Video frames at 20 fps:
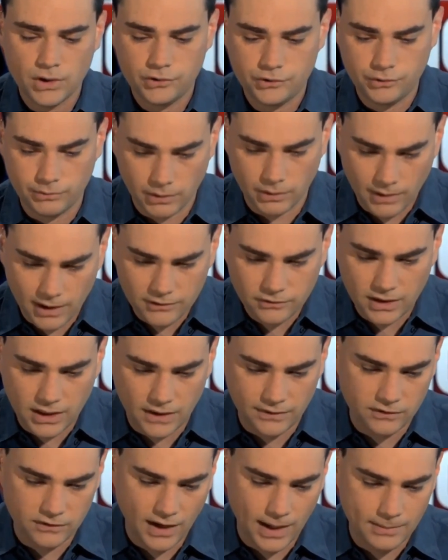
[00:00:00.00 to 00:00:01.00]
She regrets
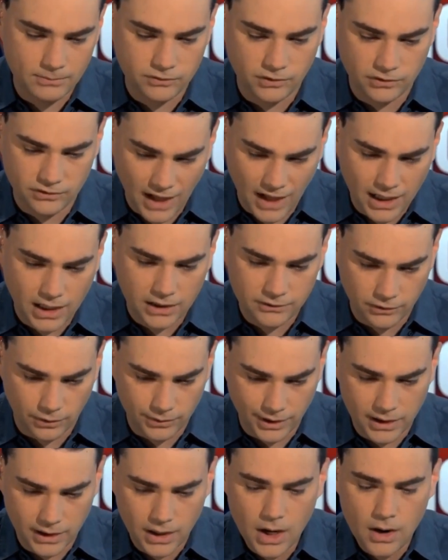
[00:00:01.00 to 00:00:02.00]
it, and the Times does not
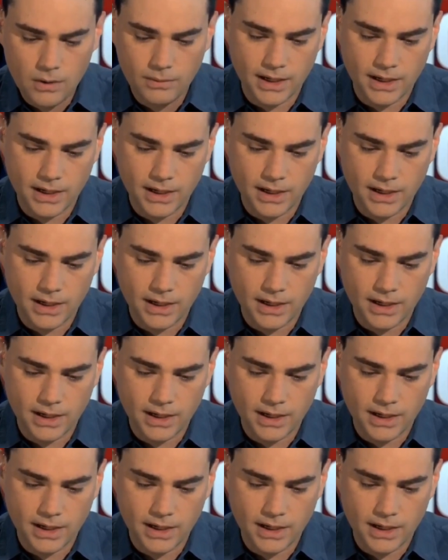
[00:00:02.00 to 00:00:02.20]
condone it.